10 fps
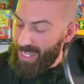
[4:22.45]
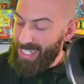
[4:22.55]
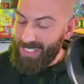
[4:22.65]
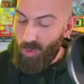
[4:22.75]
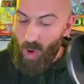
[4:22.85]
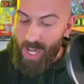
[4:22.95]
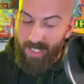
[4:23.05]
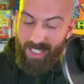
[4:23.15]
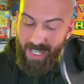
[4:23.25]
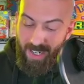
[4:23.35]
He's a
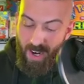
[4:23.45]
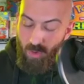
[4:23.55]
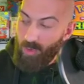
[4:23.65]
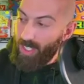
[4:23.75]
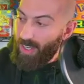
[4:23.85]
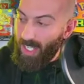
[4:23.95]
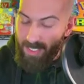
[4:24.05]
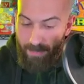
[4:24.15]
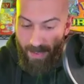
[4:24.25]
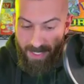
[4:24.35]
regular here, really
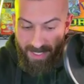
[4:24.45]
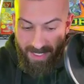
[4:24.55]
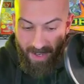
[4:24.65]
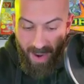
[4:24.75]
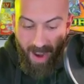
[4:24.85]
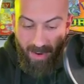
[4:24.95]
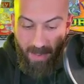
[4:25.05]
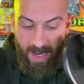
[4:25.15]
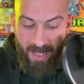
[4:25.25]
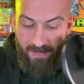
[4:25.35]
awesome person. So
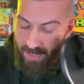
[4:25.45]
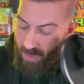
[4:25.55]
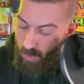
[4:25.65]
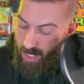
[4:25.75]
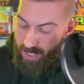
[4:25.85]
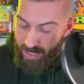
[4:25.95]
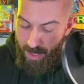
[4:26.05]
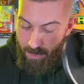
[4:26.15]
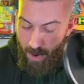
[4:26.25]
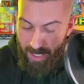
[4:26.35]
everybody wish
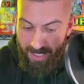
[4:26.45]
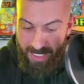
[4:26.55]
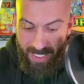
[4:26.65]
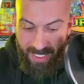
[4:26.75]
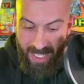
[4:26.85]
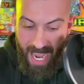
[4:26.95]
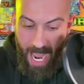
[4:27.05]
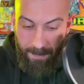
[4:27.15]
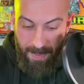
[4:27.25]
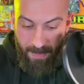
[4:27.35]
Pokedeek a
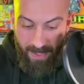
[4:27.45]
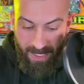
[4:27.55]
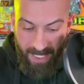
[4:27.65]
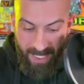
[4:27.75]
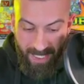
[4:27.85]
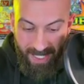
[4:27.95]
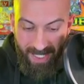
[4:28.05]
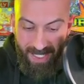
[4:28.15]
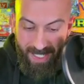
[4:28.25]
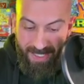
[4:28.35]
happy birthday.
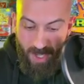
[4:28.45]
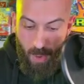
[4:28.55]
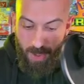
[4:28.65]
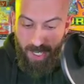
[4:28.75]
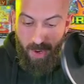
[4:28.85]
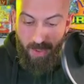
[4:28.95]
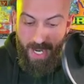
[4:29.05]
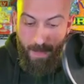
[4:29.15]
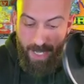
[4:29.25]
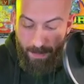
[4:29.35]
So here we go. We're
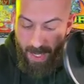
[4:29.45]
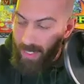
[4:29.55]
coming up here.